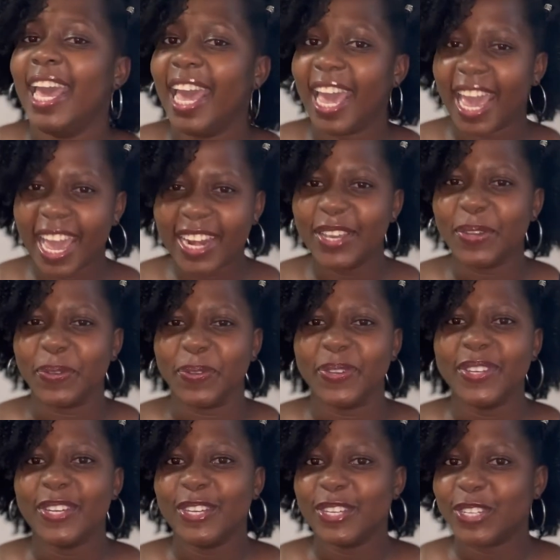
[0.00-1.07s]
Anywho,
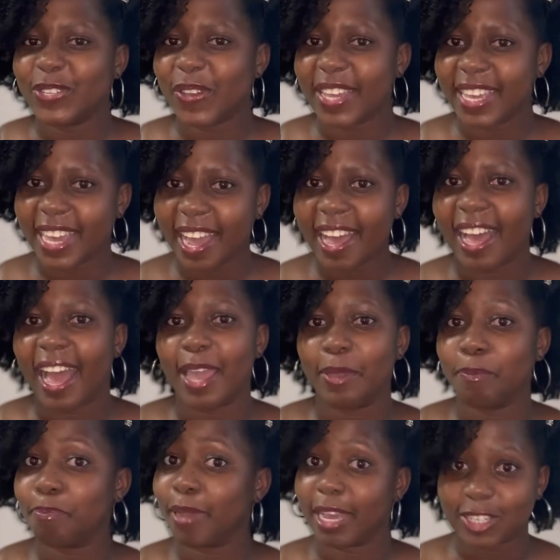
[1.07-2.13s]
so yeah,
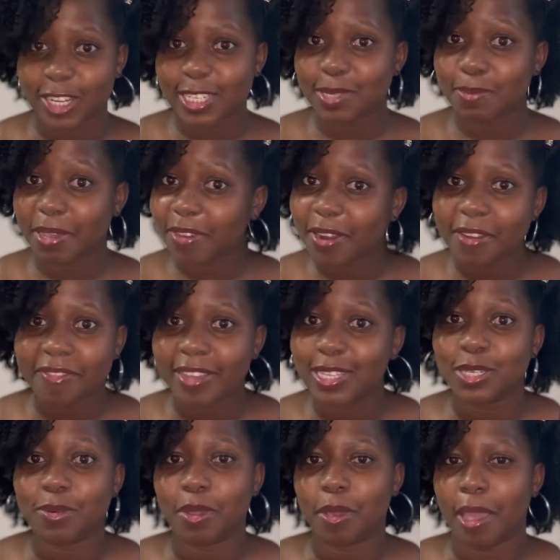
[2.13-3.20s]
I purchased my very
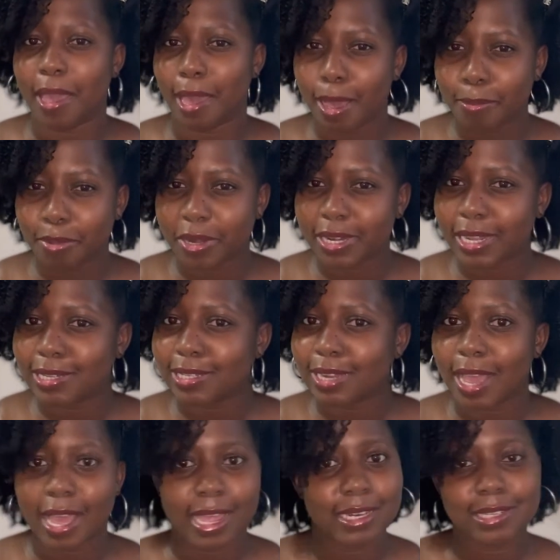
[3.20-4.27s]
first hair bonnet,
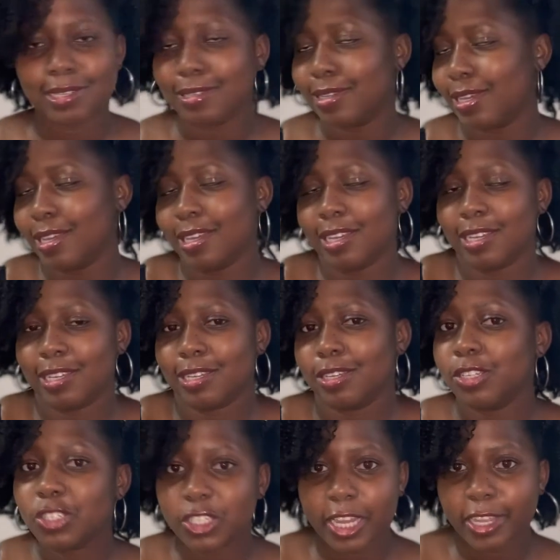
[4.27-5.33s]
and
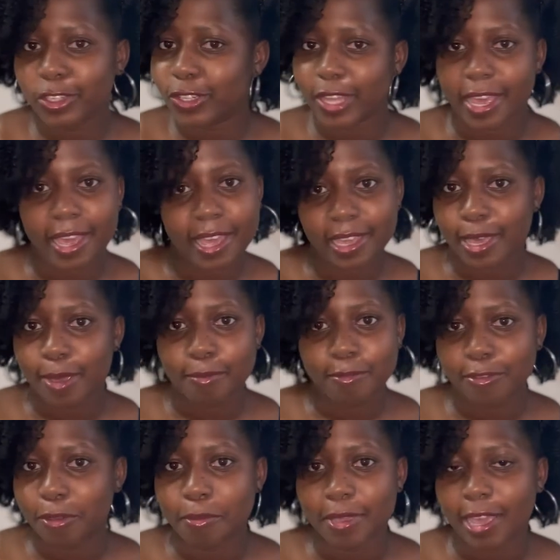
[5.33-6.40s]
it changed the hair game
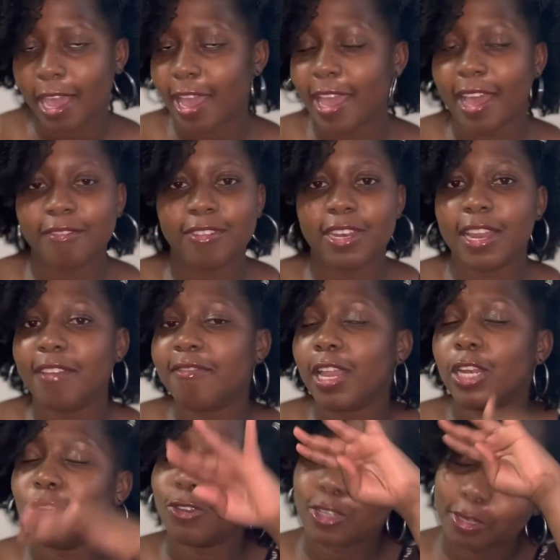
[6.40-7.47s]
for me. I have never
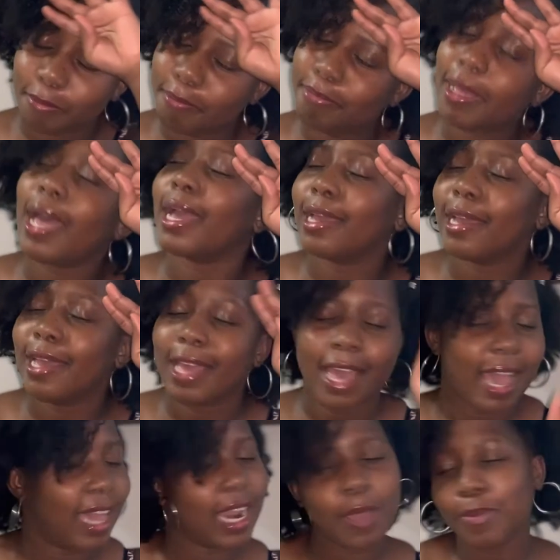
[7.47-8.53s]
looked back,
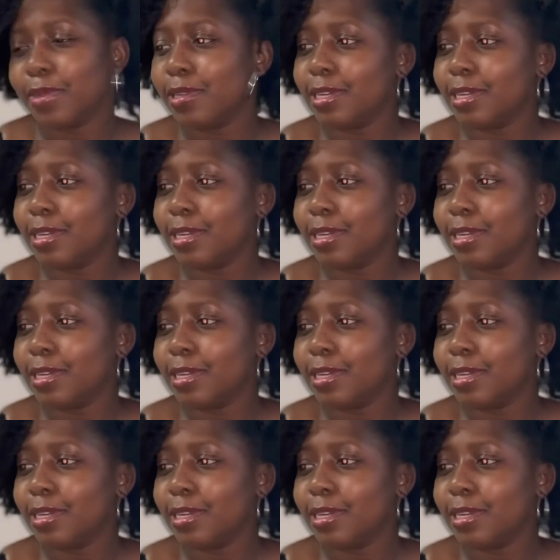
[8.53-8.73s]
and I will